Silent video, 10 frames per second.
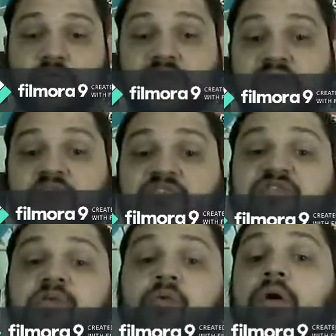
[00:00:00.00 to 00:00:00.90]

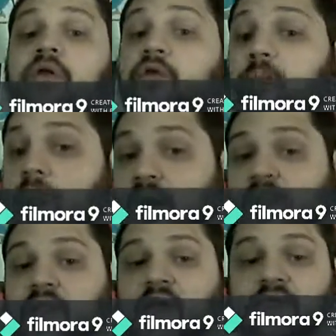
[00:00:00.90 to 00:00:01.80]
certification or your mock
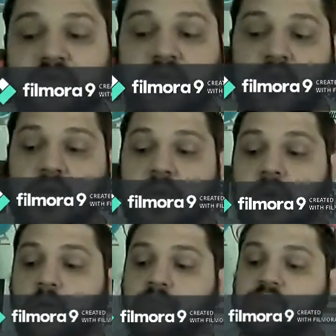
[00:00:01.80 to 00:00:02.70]
class.
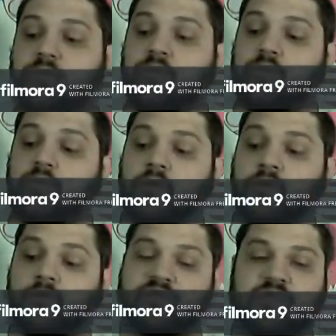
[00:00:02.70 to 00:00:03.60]
So
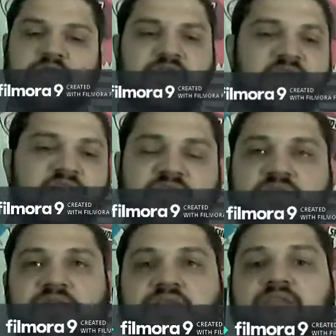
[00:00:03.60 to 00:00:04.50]
the certification
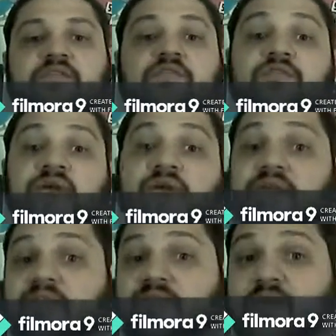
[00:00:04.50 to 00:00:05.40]
consists of you
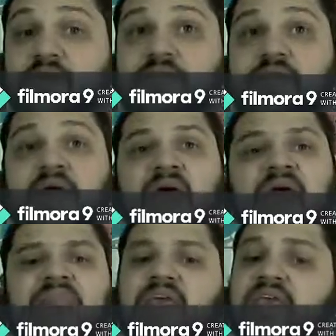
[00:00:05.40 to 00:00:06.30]
taking a test.
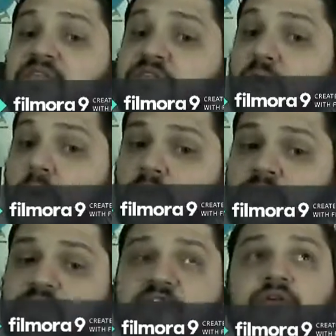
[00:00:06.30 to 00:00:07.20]
They give you all
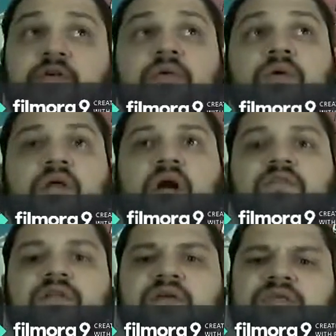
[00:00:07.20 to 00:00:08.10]
the material. A lot
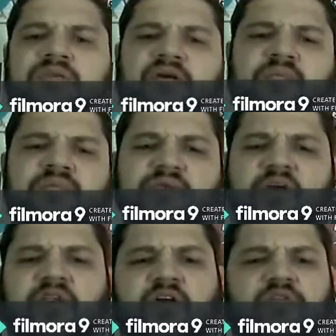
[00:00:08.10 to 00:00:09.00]
of it is
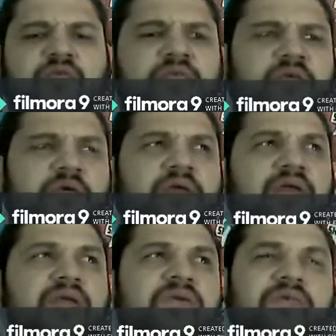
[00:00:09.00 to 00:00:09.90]
psychological
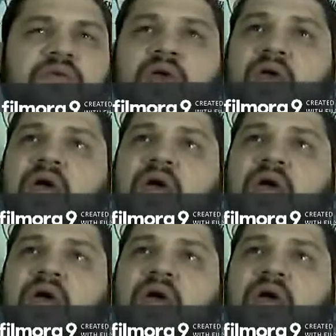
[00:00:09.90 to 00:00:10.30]
theories,